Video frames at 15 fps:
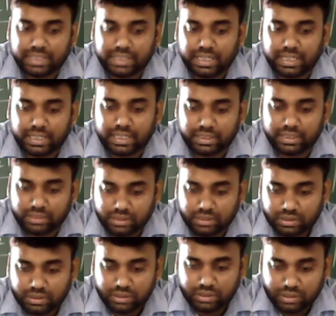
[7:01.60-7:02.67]
current,
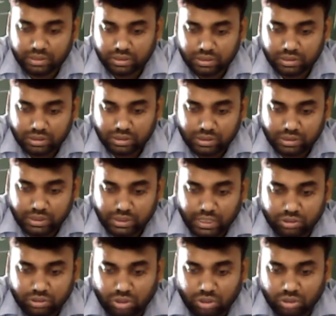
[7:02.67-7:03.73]
yes
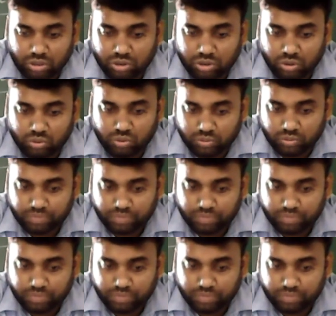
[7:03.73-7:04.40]
or no?